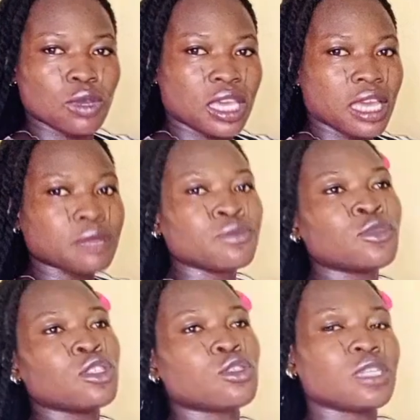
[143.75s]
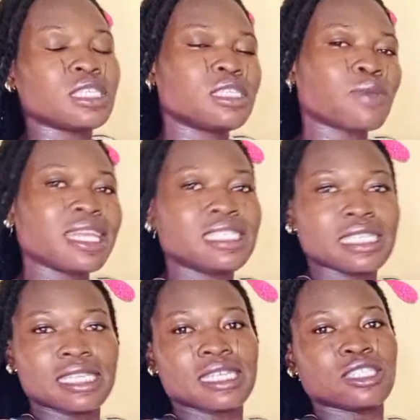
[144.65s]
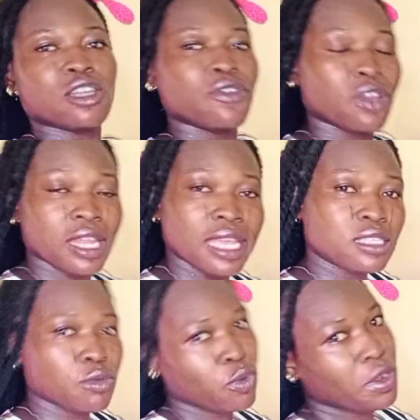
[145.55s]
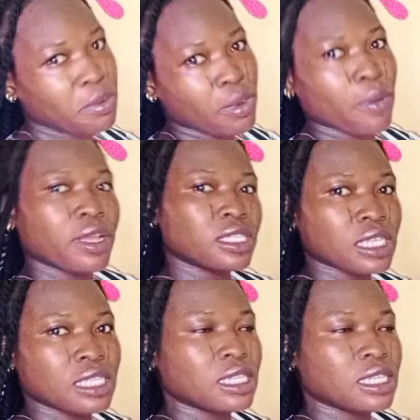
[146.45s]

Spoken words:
Okay, so this is why it is essential for your client to be wearing bra when you're taking their